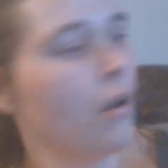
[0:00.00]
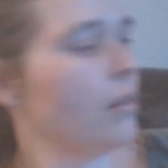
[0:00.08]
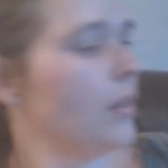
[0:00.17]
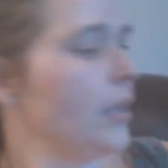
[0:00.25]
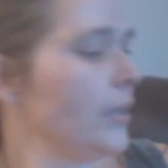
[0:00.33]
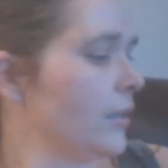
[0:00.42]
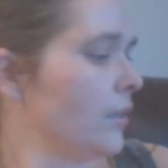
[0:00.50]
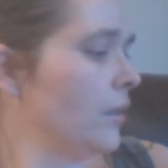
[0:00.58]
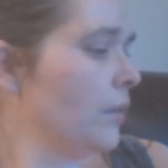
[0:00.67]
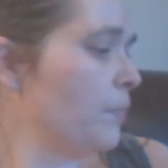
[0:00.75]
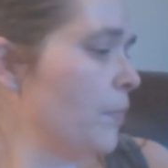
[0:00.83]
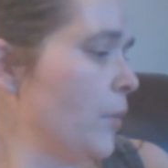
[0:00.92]
like
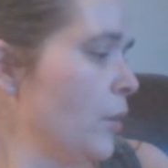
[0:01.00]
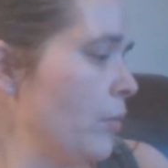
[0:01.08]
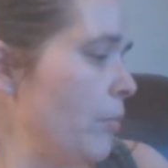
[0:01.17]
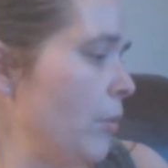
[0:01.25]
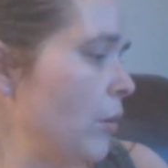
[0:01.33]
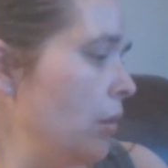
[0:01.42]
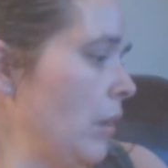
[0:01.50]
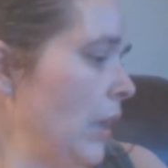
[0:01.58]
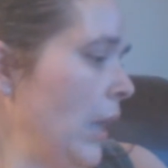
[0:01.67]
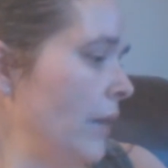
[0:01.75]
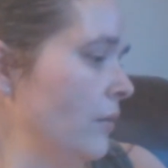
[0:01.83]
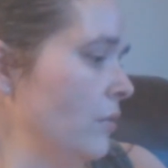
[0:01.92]
a
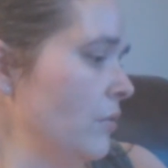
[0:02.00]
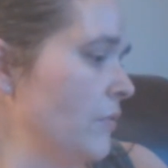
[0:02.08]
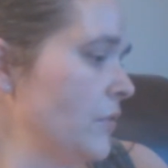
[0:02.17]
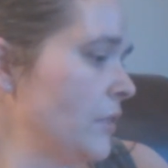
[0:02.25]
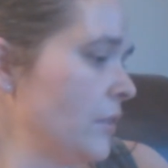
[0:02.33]
purple, I don't know if it's